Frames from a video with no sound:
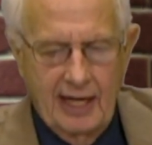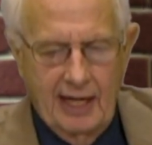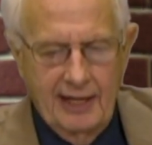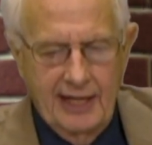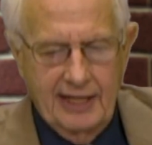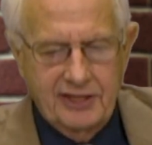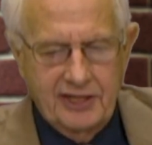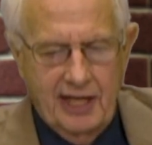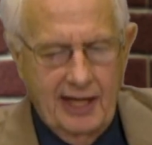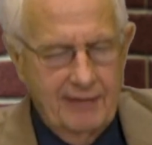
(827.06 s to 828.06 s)
next
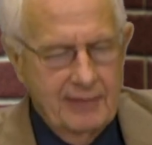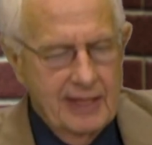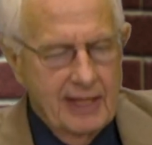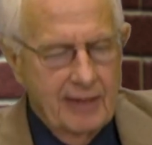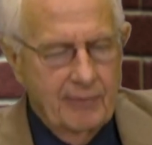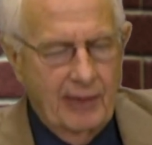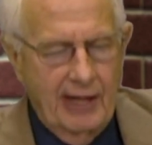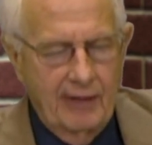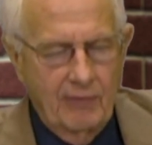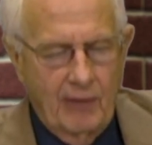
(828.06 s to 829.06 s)
time.
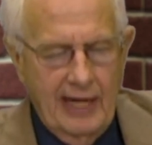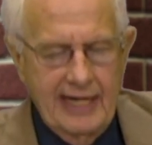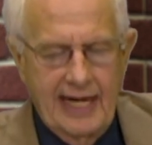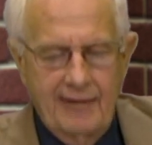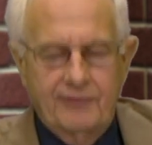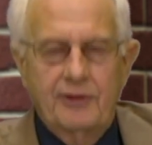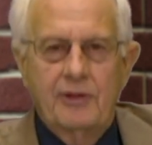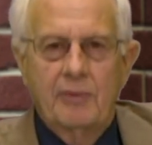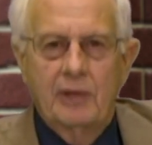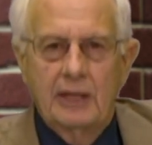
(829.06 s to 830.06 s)
But right after
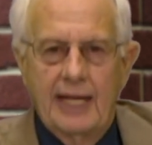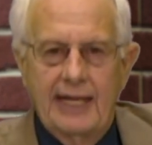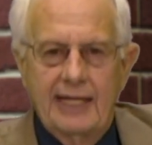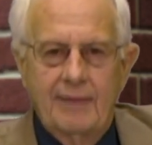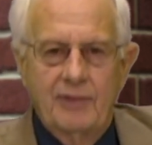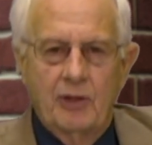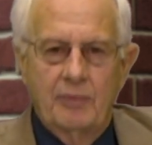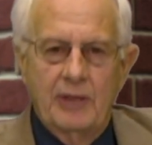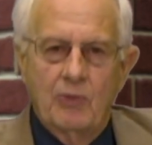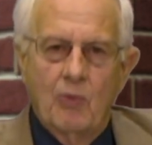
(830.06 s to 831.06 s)
the millennium, there'll
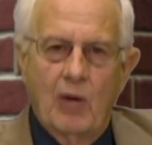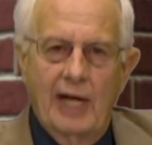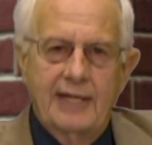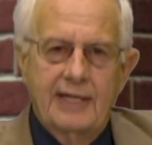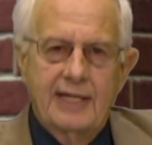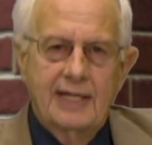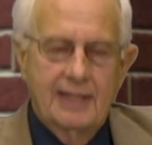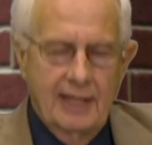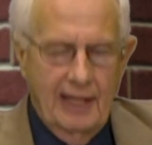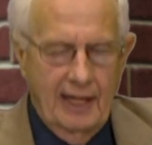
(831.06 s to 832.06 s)
be one
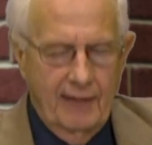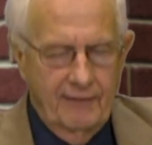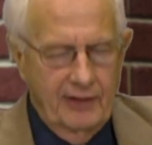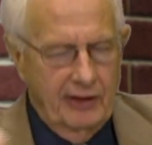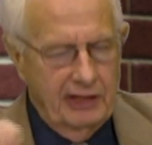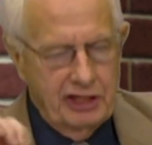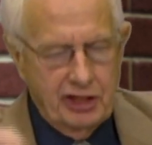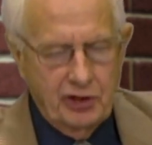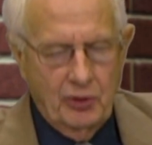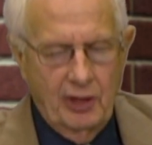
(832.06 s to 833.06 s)
very
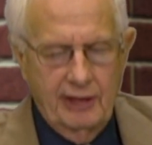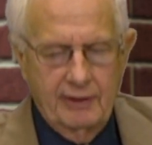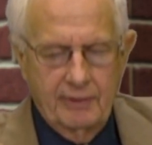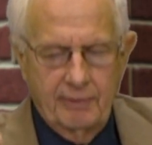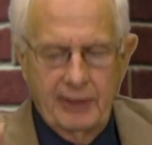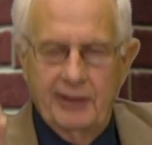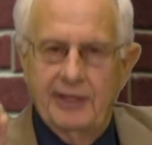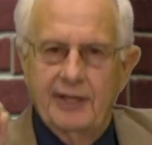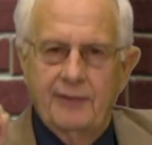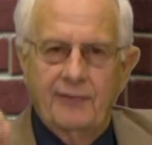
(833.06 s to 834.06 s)
short
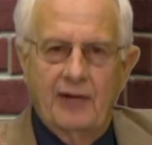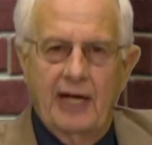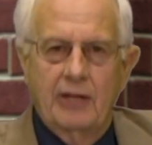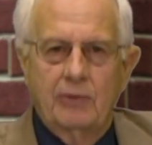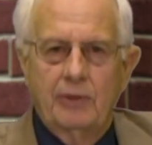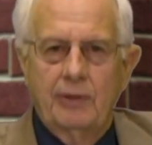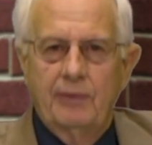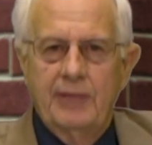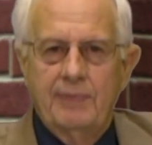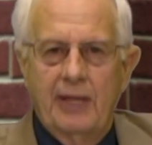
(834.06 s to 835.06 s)
period of final
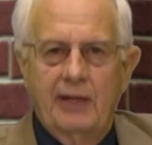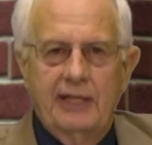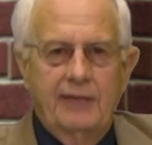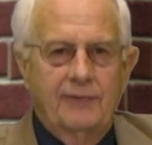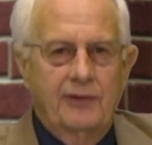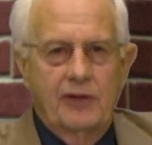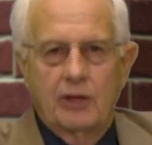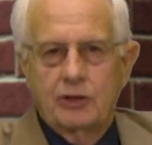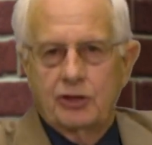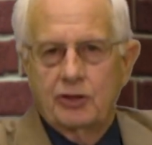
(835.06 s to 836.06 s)
rebellion for
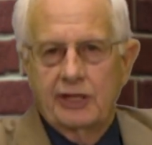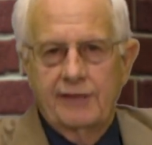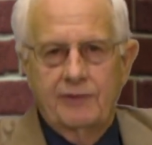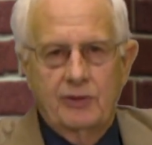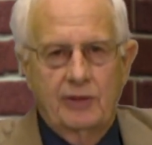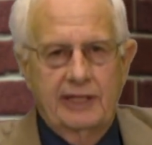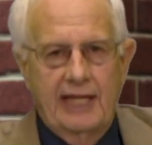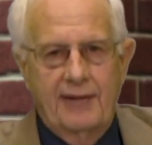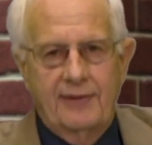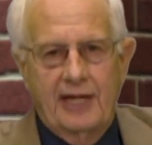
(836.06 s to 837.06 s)
those who lived during
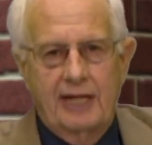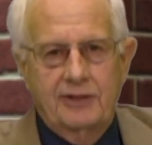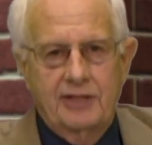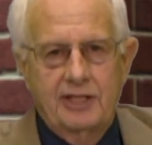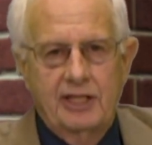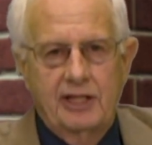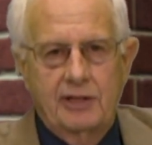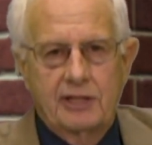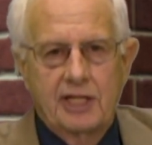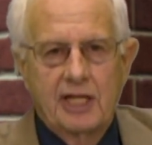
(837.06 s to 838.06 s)
that 1,000
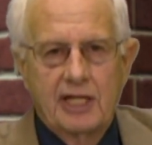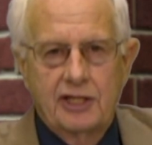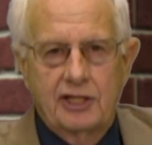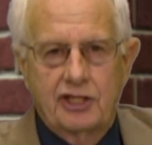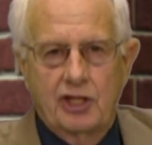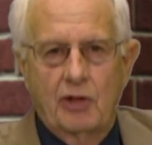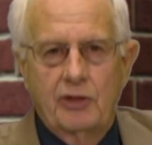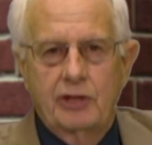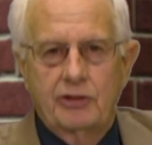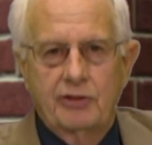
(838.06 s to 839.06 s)
years to show
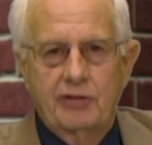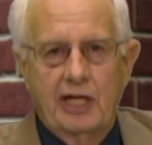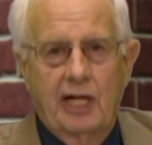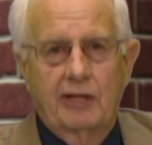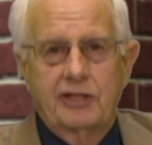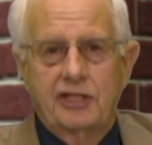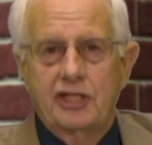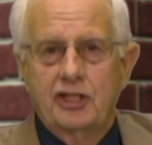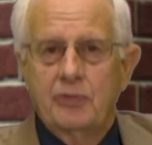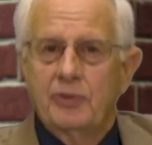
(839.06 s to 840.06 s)
their true colors. Did you